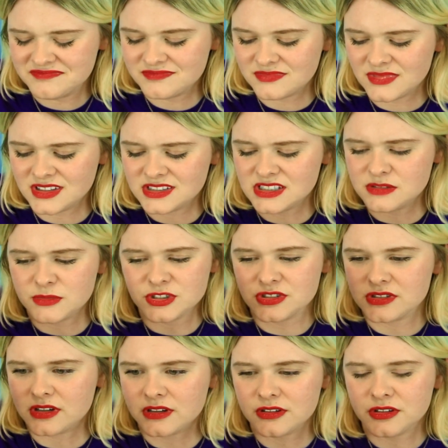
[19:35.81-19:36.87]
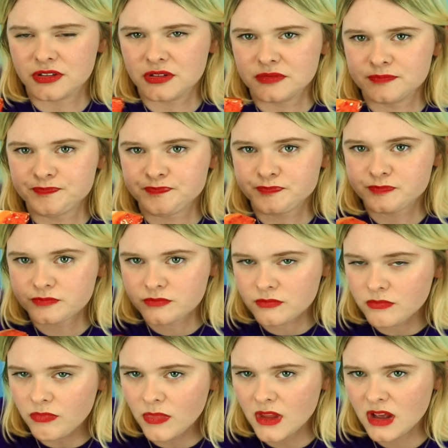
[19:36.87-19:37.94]
That's as much as I can do
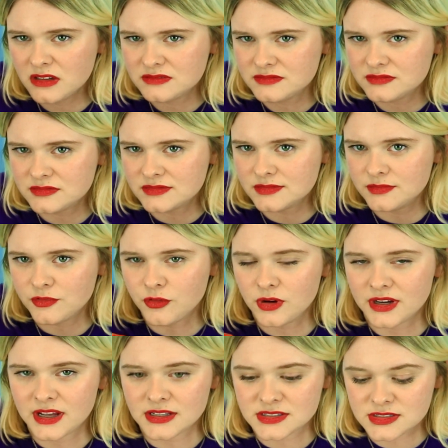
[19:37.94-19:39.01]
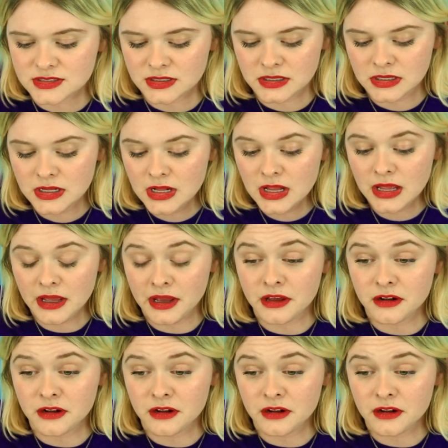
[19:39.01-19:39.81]
before it gets out